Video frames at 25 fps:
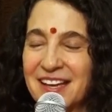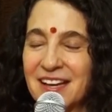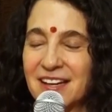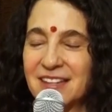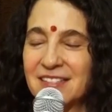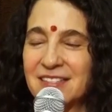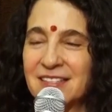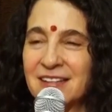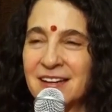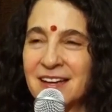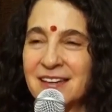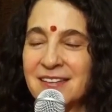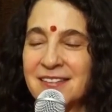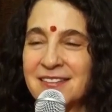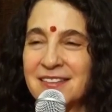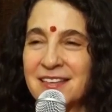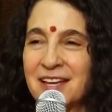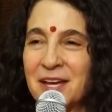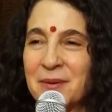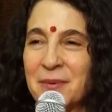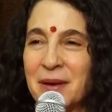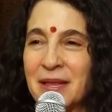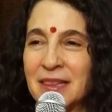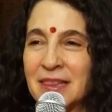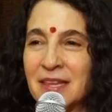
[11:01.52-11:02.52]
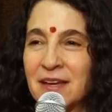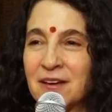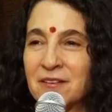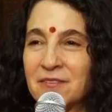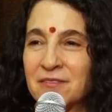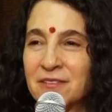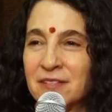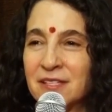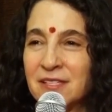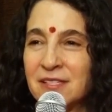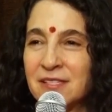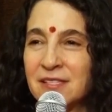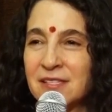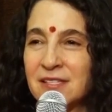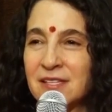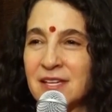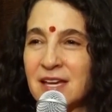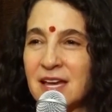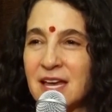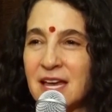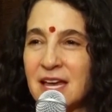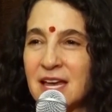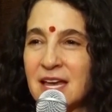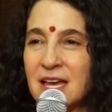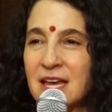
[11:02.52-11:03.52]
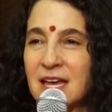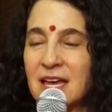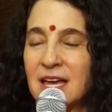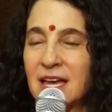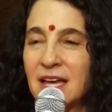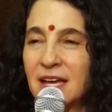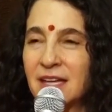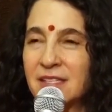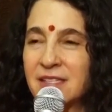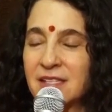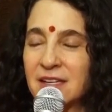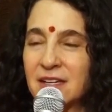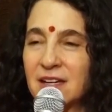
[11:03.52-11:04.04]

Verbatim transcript: Because the nice thing about love is it's